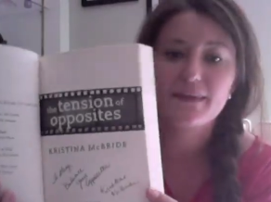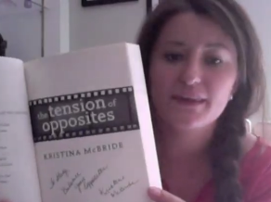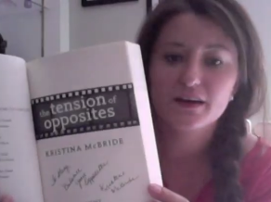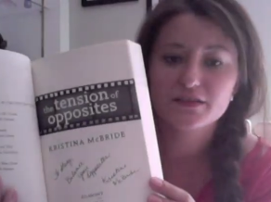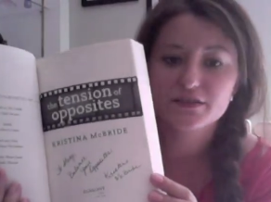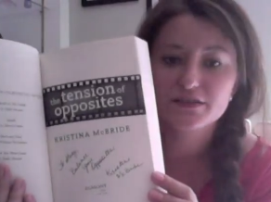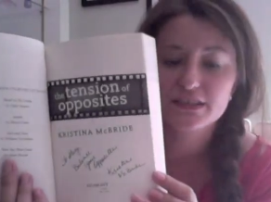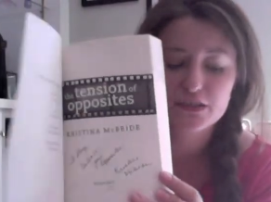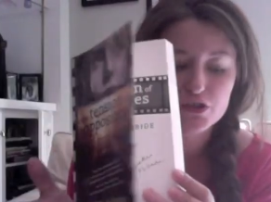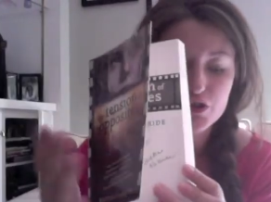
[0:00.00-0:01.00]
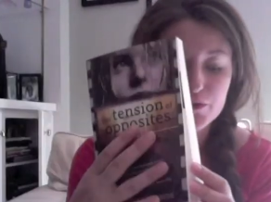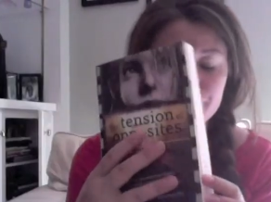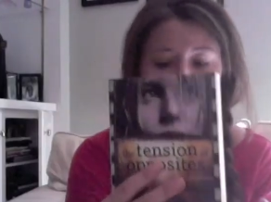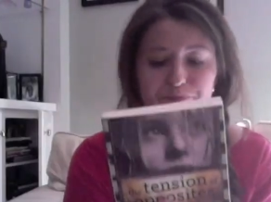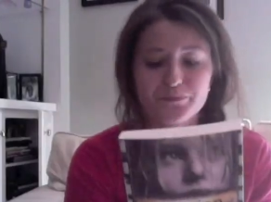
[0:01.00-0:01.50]
And there's her signature.
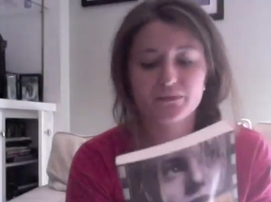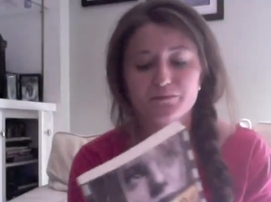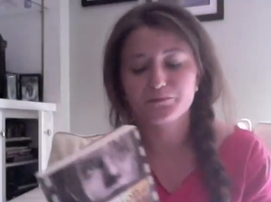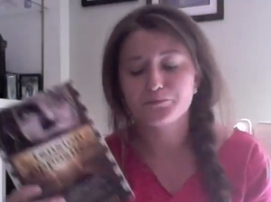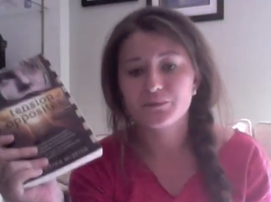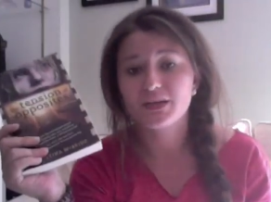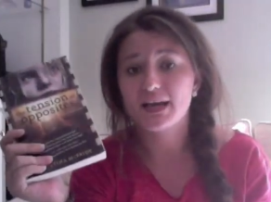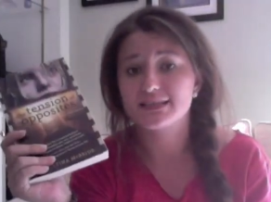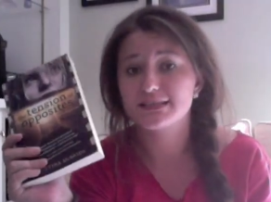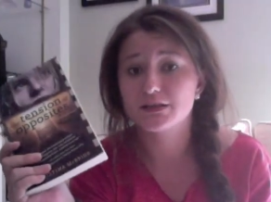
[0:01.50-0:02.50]
Yes,